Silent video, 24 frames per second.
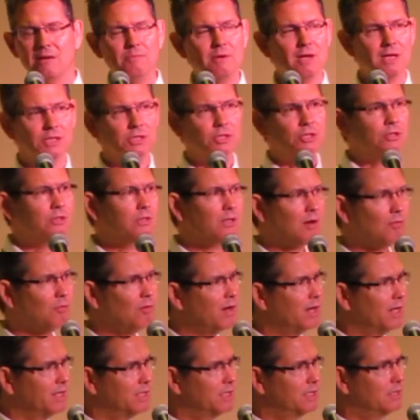I'm not sure I
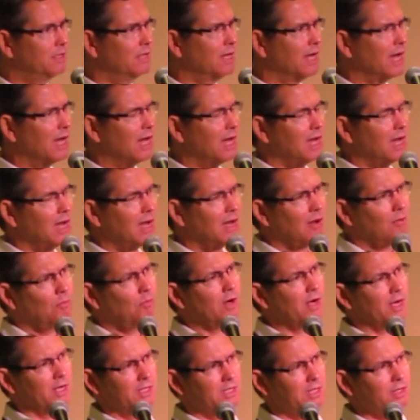want
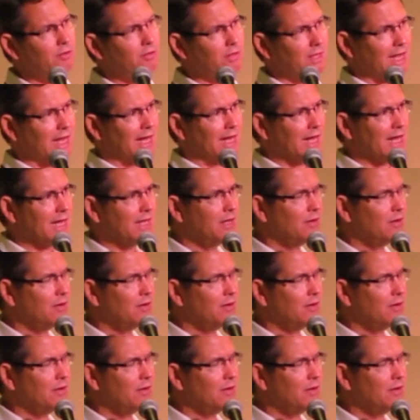to do that.